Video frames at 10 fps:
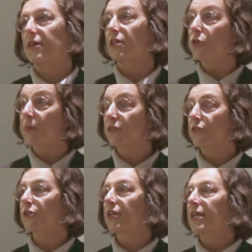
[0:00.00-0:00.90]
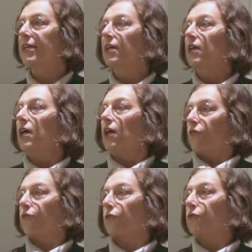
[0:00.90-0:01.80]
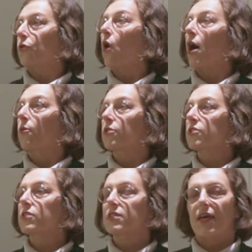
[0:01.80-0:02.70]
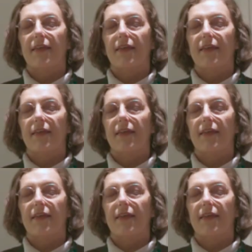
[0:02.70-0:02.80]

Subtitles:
incubator for a few hours,